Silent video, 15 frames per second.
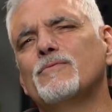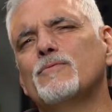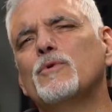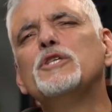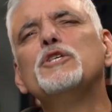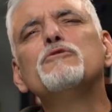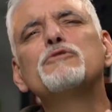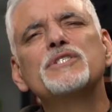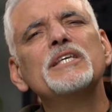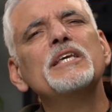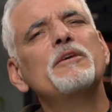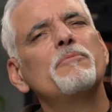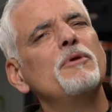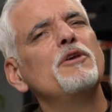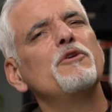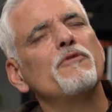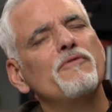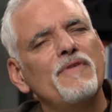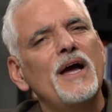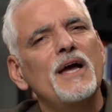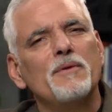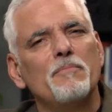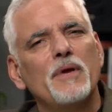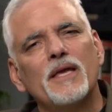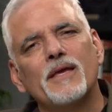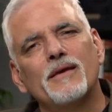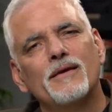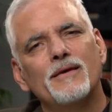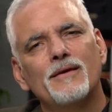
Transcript: when you seek me, you'll find me